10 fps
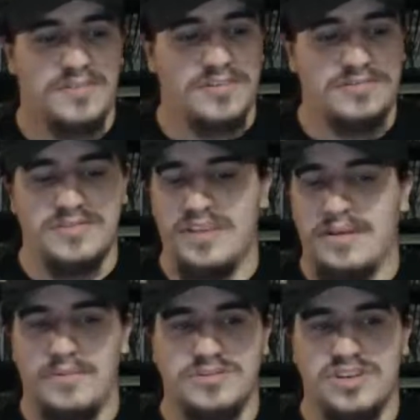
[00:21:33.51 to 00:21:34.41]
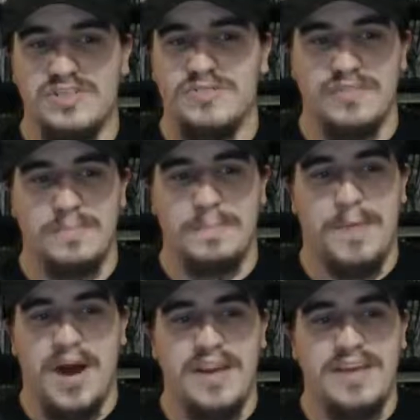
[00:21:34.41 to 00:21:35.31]
So, and where she used her
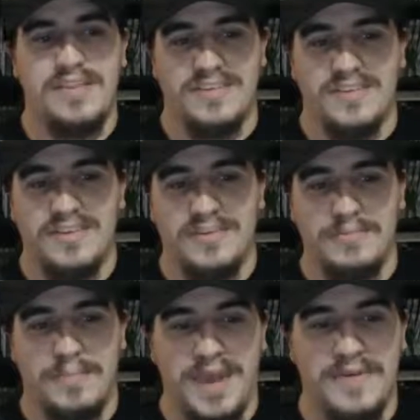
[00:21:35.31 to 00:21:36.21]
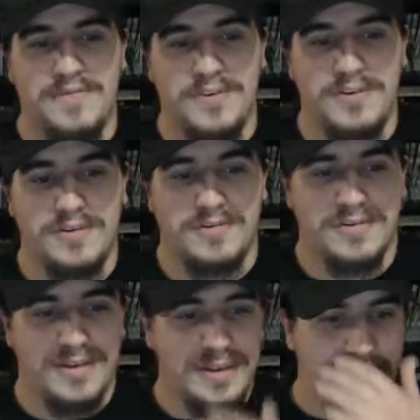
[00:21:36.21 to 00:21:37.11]
body to pay for
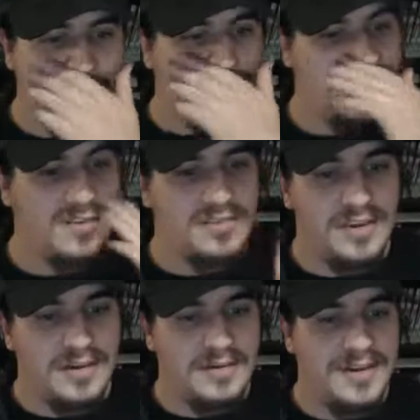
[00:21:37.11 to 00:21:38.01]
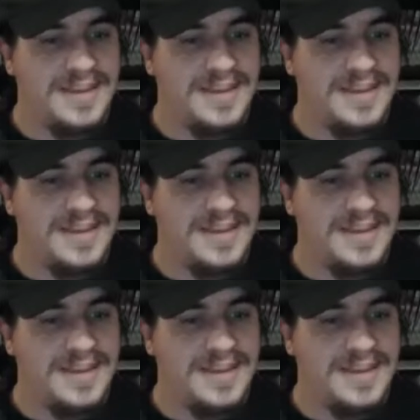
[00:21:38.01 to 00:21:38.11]
everything.